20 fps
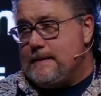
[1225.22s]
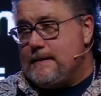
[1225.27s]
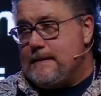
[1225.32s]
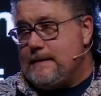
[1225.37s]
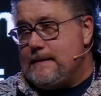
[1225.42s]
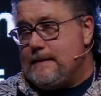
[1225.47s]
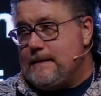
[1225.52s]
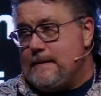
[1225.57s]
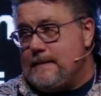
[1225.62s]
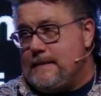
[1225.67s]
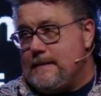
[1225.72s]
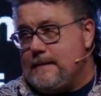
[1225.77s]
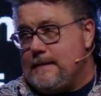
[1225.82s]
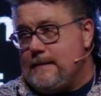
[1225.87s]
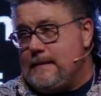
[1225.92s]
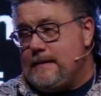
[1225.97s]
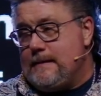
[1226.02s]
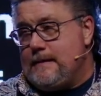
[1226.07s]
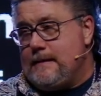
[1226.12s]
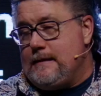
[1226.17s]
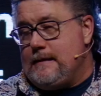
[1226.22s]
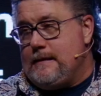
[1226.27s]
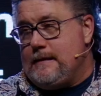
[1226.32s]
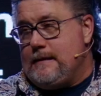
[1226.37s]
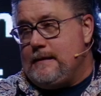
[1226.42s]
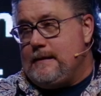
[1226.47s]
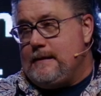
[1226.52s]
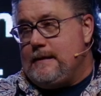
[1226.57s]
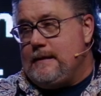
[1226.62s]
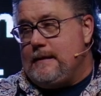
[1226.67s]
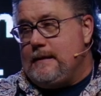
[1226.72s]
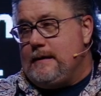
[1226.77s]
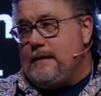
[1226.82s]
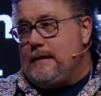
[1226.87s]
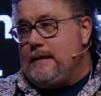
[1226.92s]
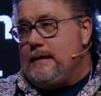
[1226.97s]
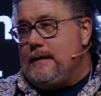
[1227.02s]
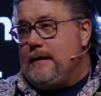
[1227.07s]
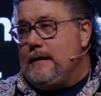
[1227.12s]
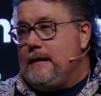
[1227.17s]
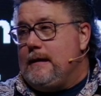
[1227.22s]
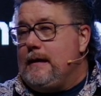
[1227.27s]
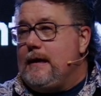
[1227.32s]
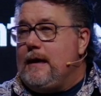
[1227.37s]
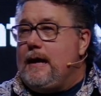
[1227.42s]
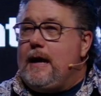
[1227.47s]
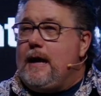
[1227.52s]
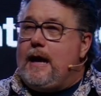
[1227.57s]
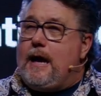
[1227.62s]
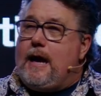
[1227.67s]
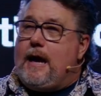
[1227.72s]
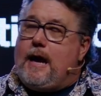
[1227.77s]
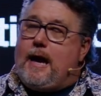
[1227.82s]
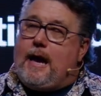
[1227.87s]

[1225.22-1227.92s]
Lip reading: Nobody speaks.